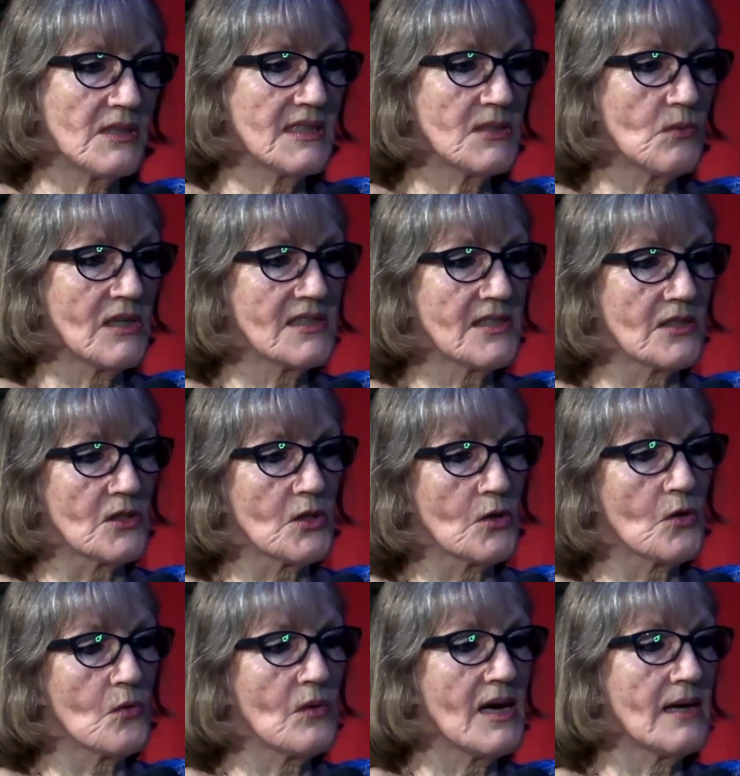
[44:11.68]
these ones that
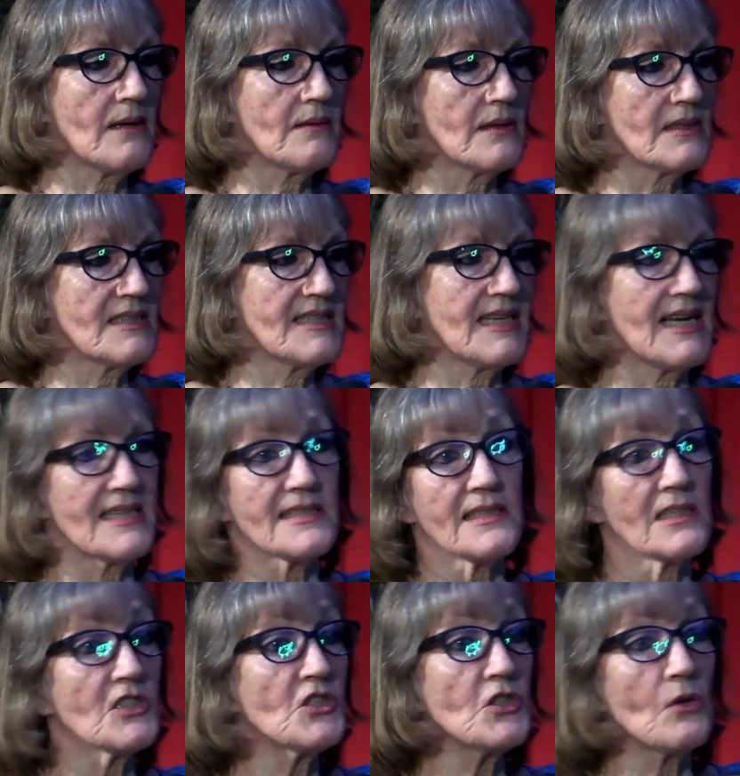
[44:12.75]
go around the States,
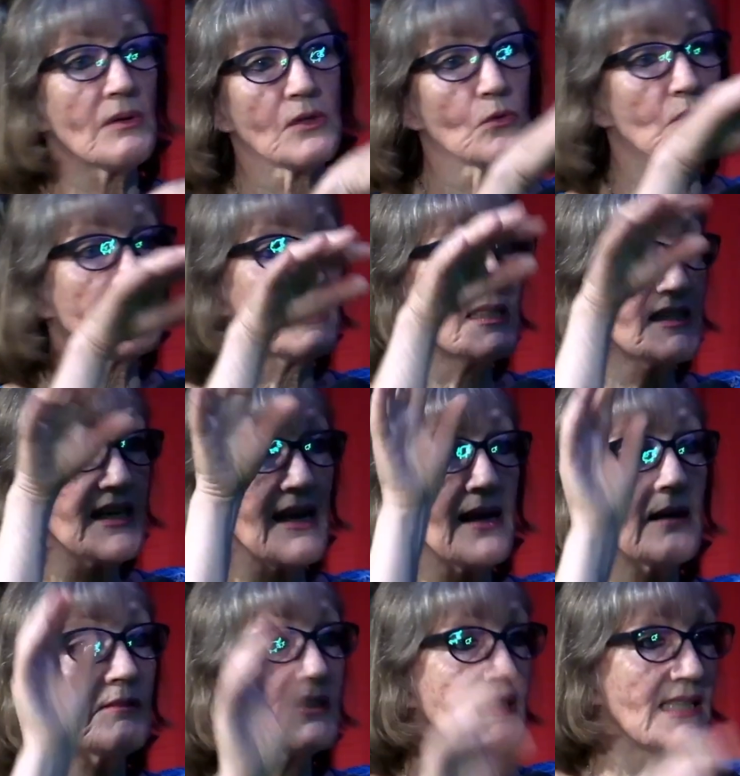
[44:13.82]
and they're showing all these
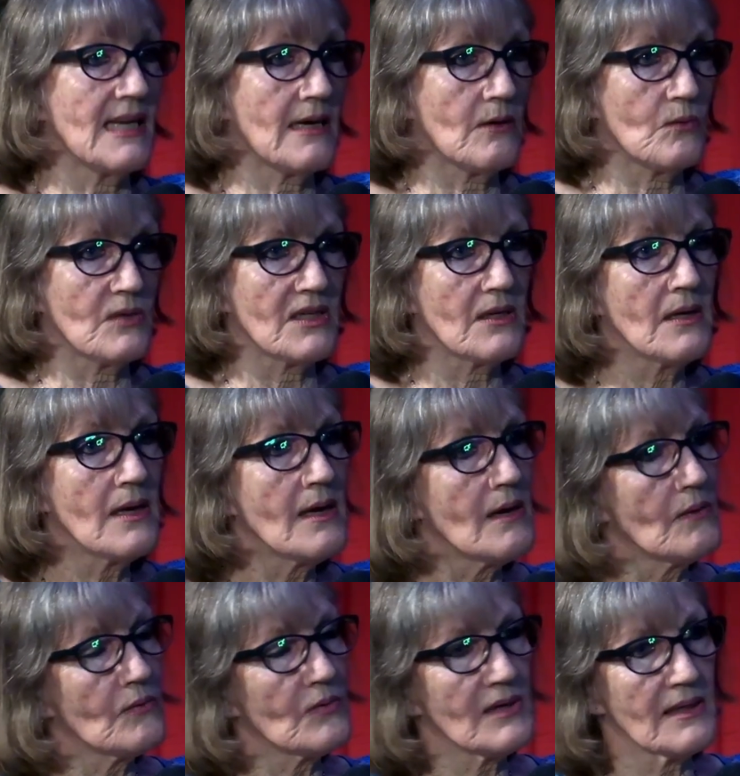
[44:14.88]
towns now
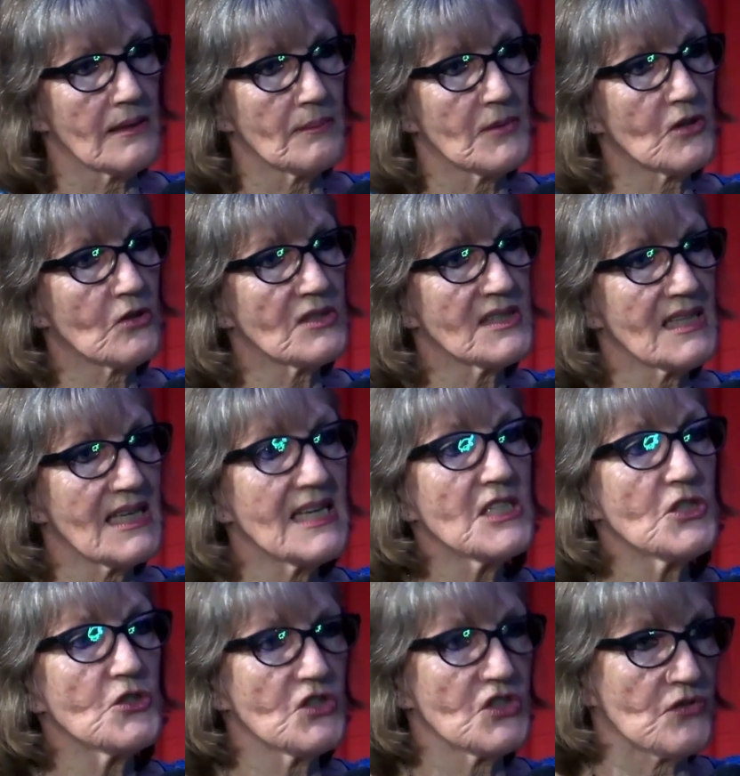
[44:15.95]
where because the
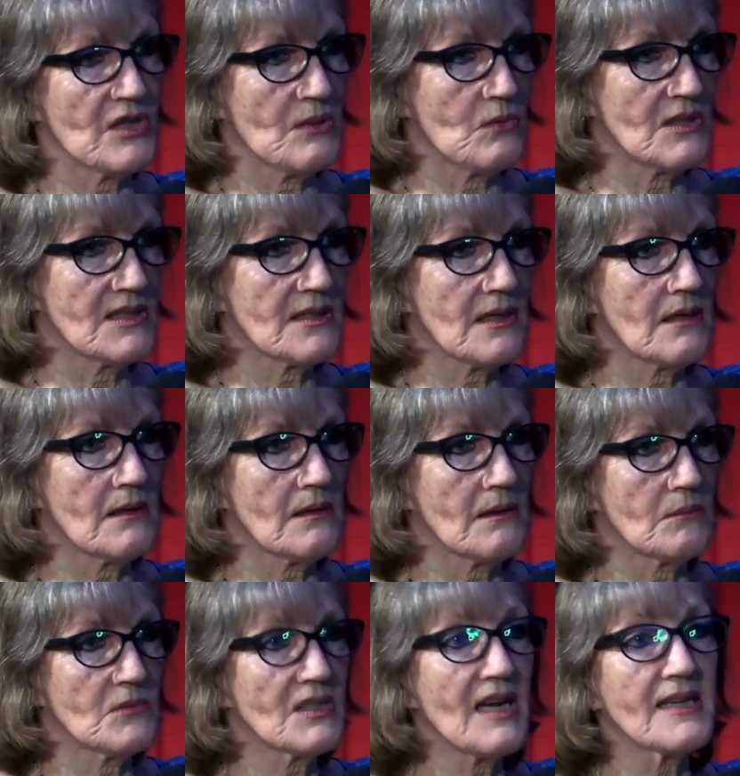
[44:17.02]
industry was
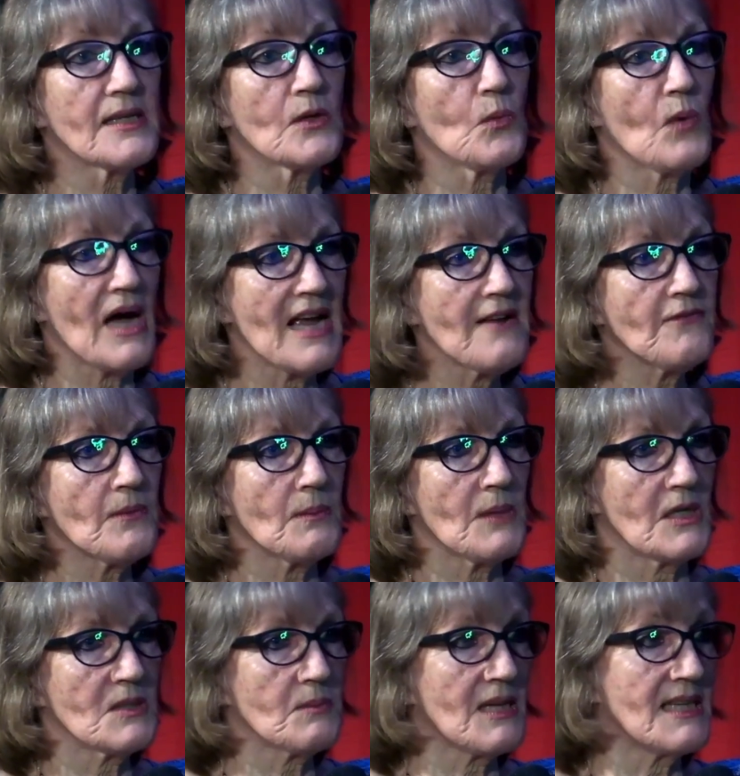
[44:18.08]
taken away from
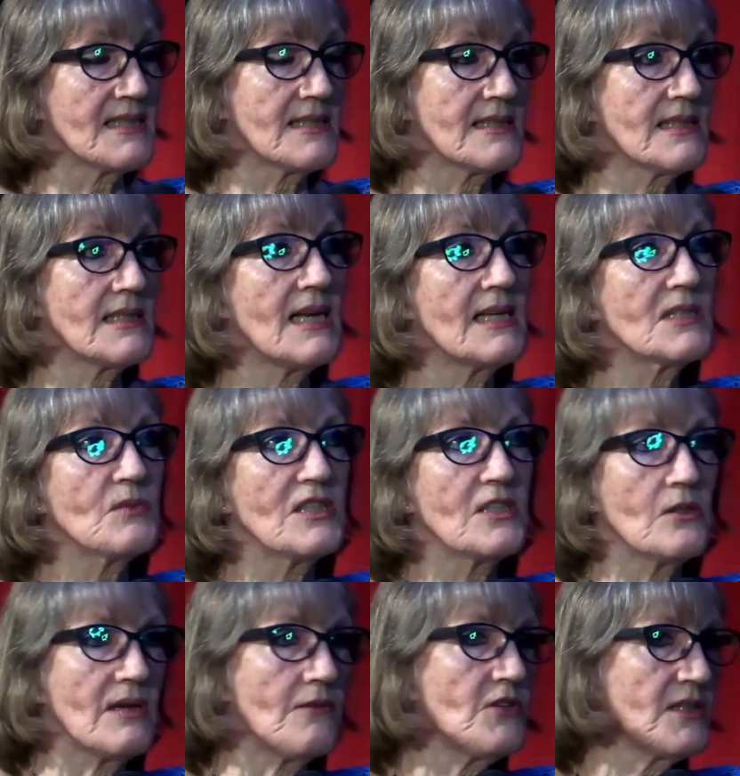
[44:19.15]
those places, and as we
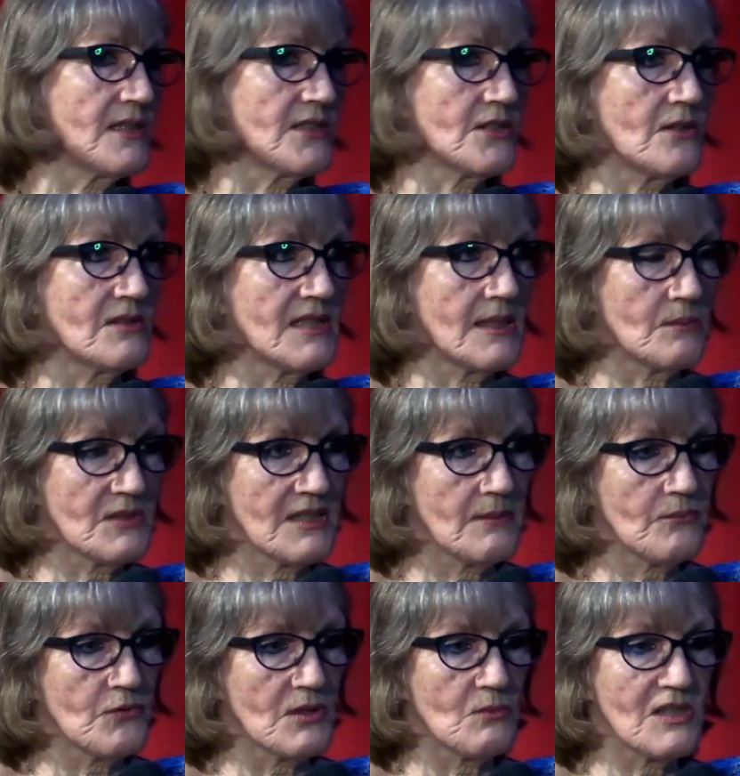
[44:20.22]
know, everything's so damn
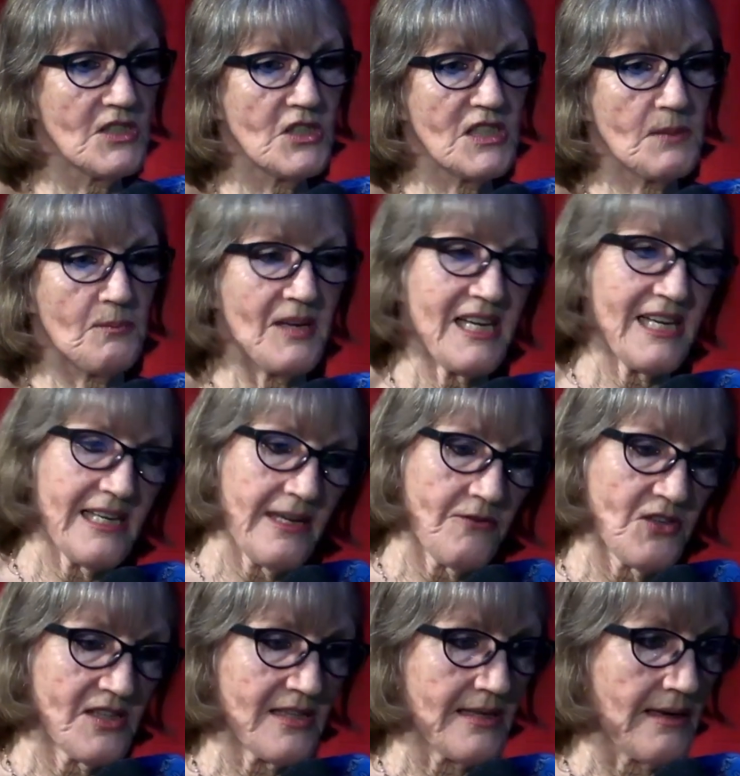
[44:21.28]
temporary. When you speed
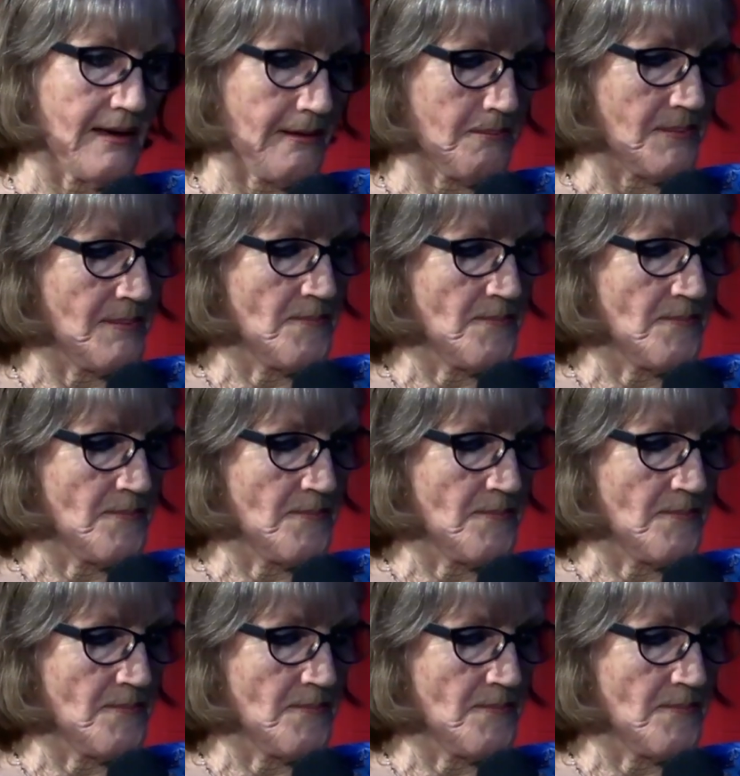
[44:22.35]
everything up,